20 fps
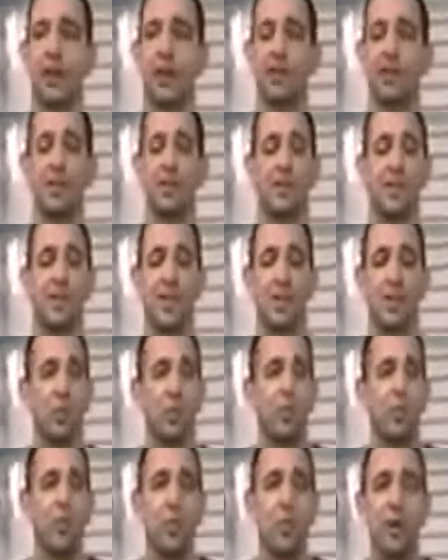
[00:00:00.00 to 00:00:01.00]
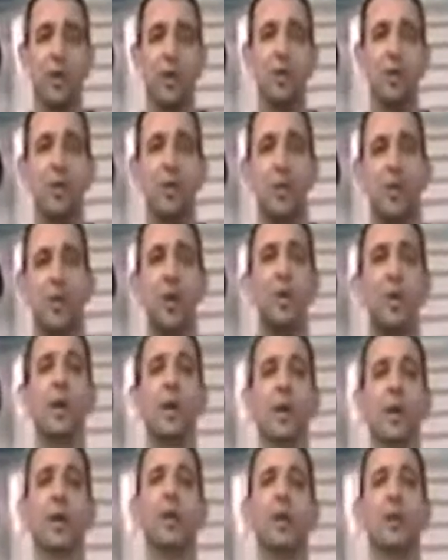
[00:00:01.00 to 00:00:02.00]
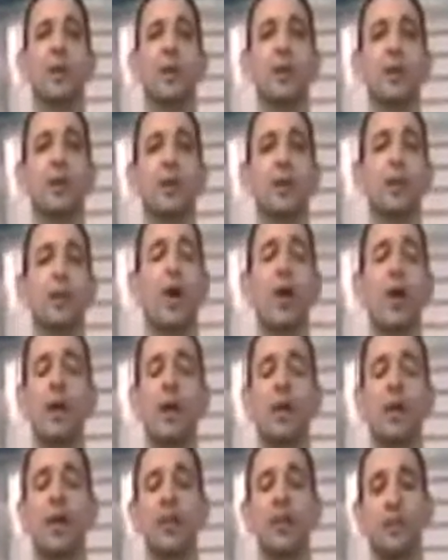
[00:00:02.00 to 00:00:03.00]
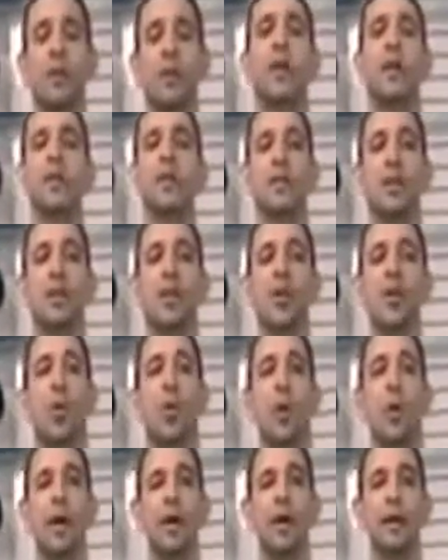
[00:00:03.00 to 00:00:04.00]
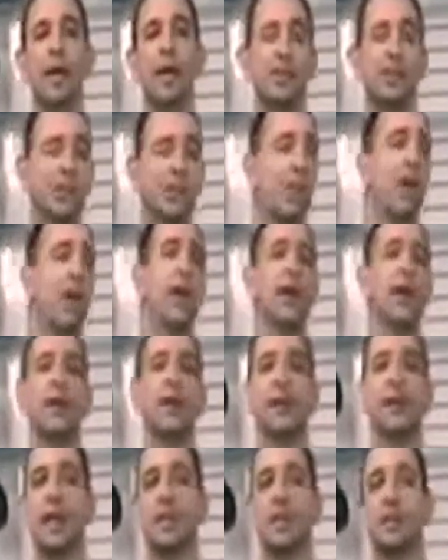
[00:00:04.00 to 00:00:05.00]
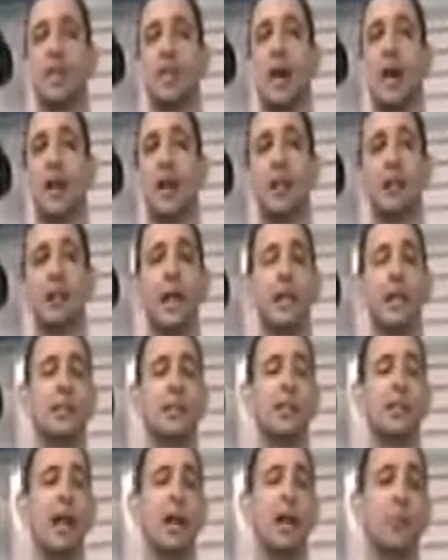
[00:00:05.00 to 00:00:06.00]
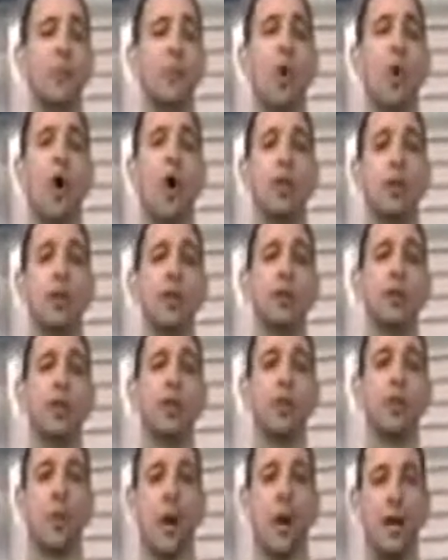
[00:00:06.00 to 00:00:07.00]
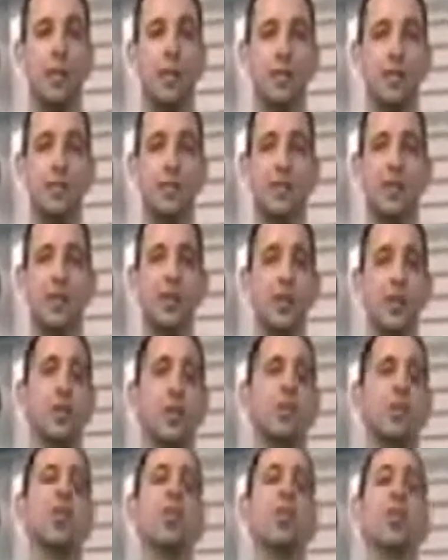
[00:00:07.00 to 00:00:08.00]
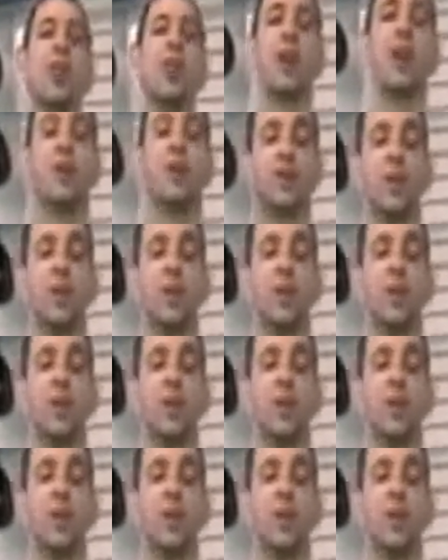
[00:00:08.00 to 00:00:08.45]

I just think, what are you doing? All that tells me is that he quit. That's quitting. That's not broadening your horizons, increasing your knowledge.